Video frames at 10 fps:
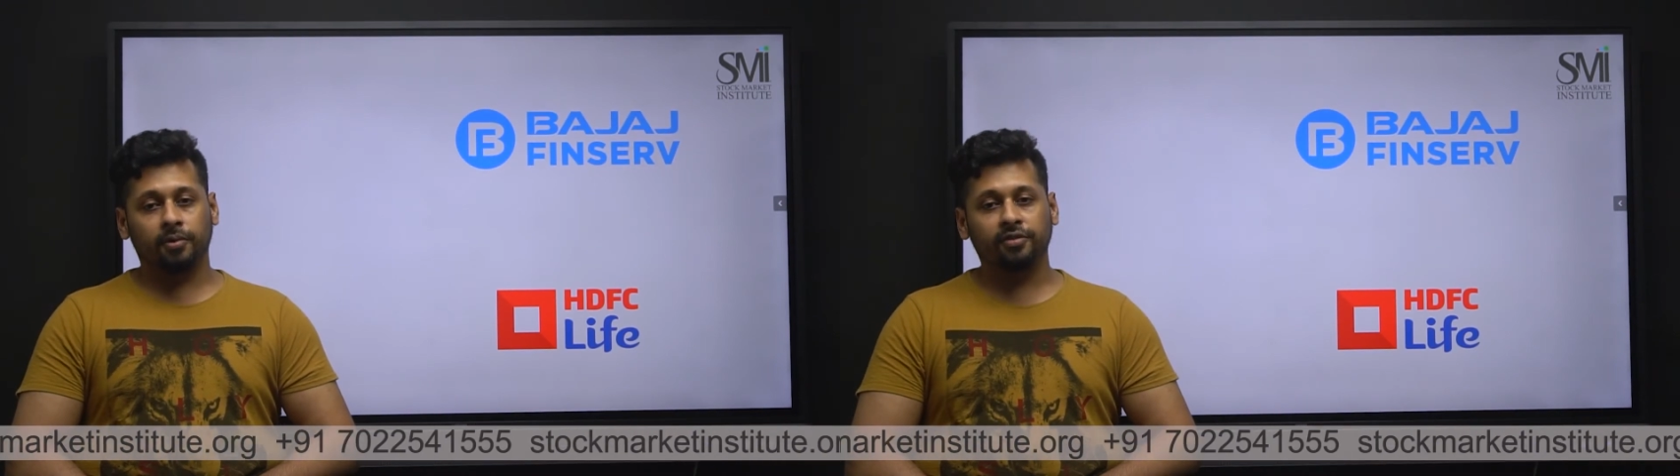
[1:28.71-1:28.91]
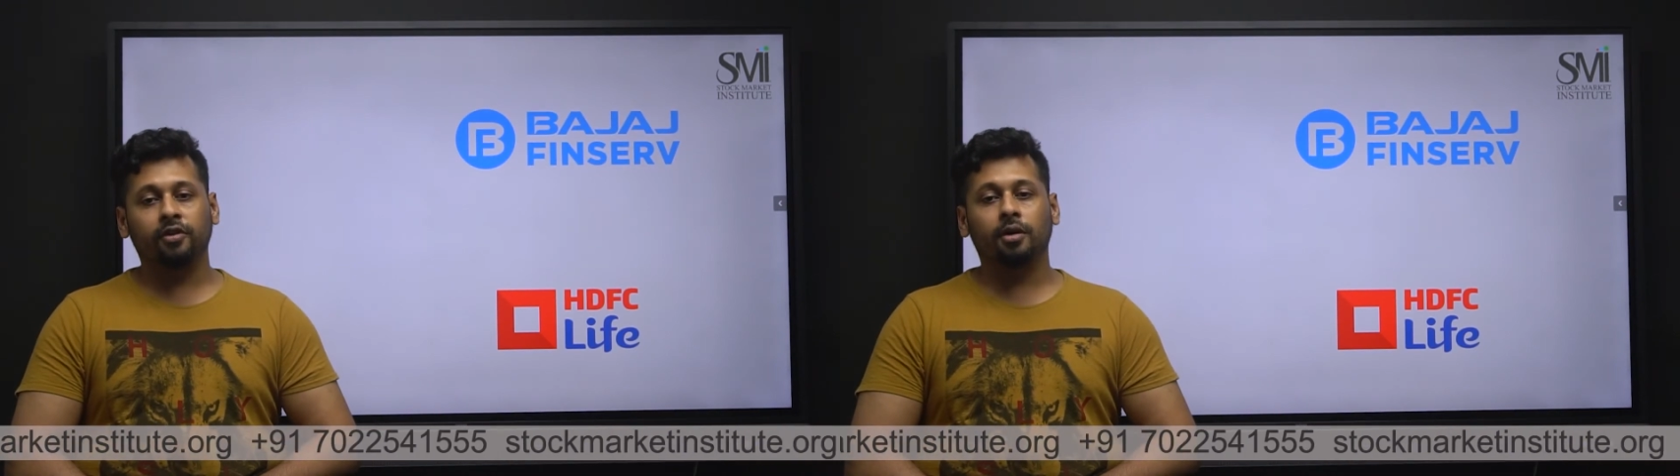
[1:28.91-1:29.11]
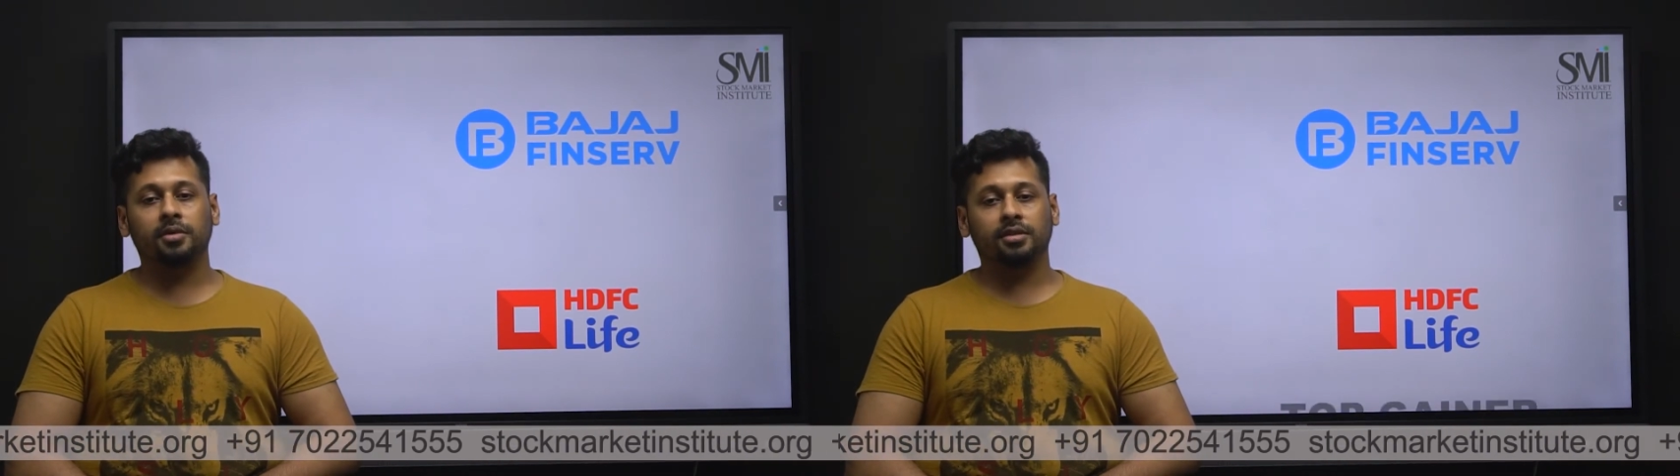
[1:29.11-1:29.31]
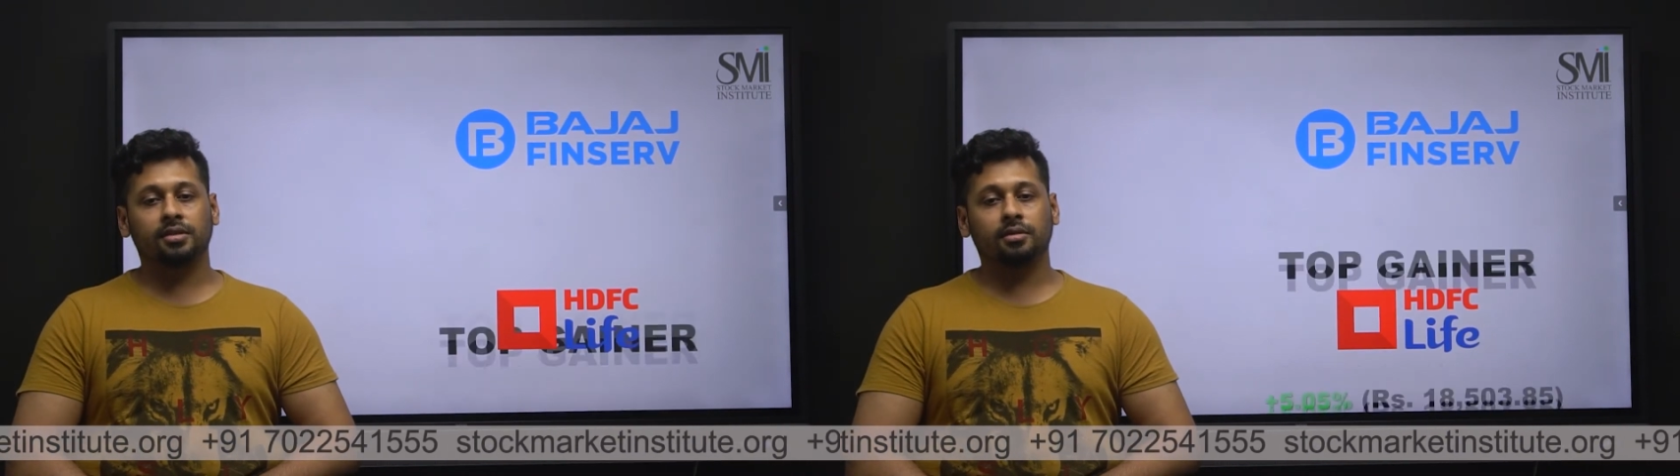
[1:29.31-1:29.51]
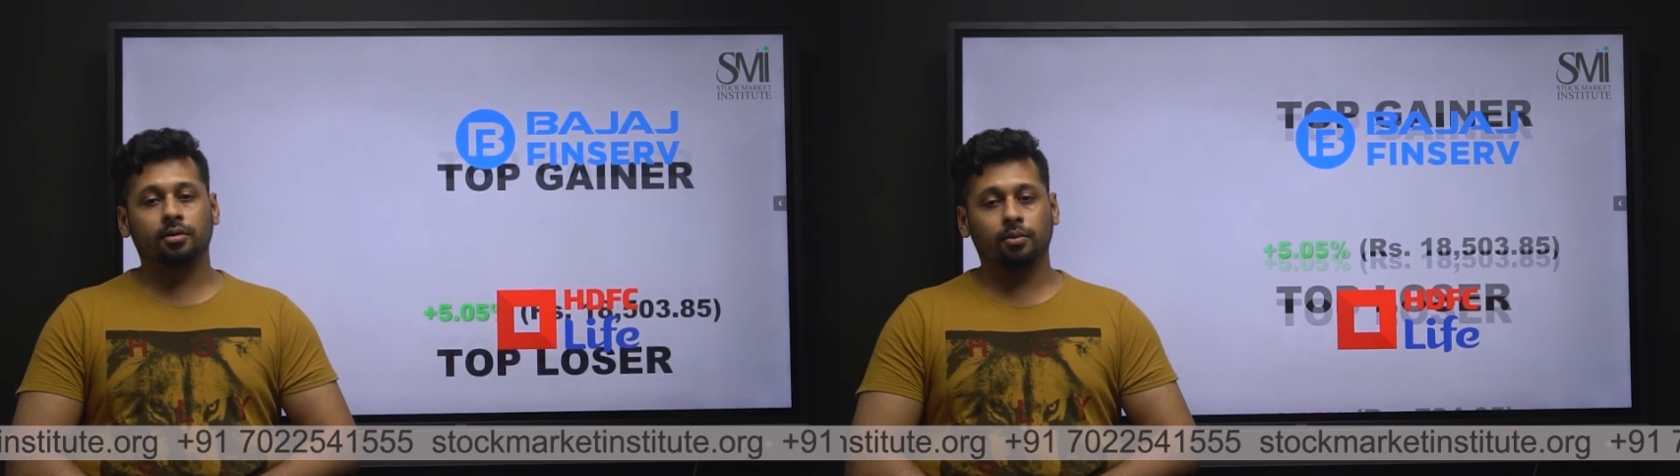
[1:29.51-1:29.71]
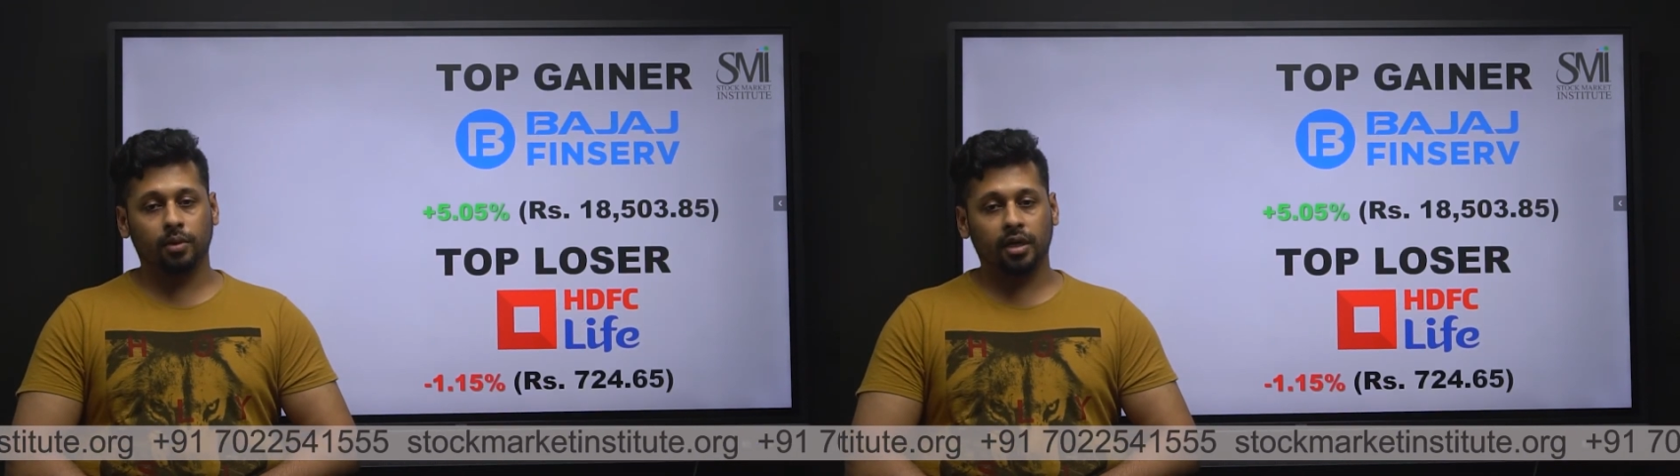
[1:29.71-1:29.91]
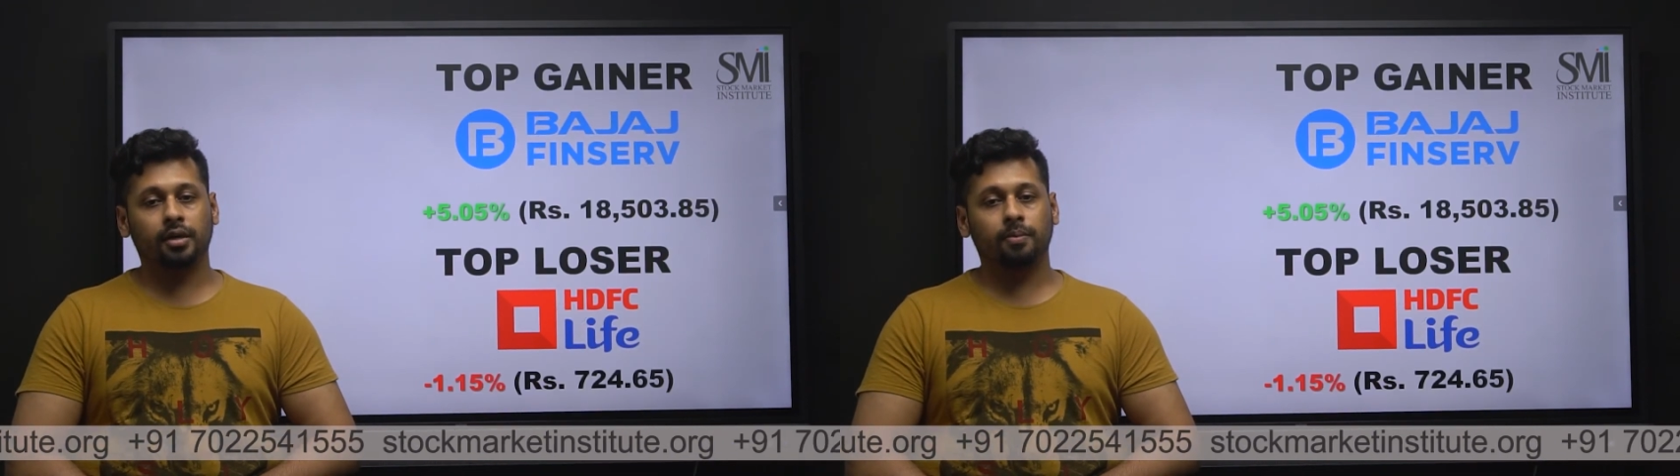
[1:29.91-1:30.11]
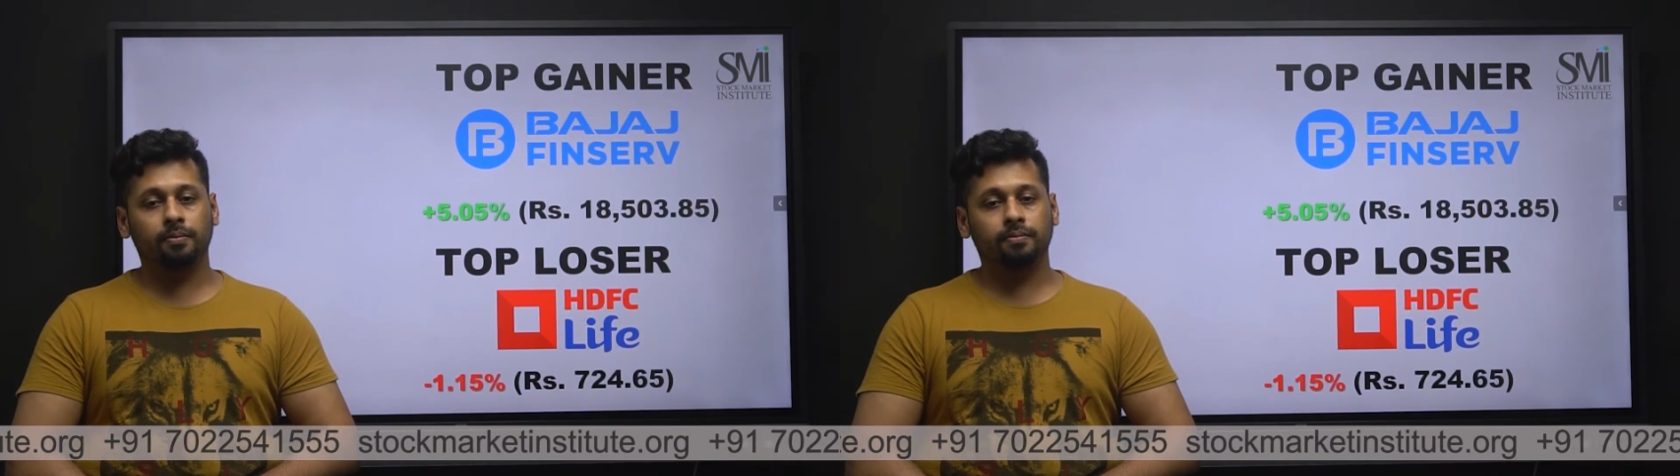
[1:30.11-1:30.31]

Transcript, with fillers: performers were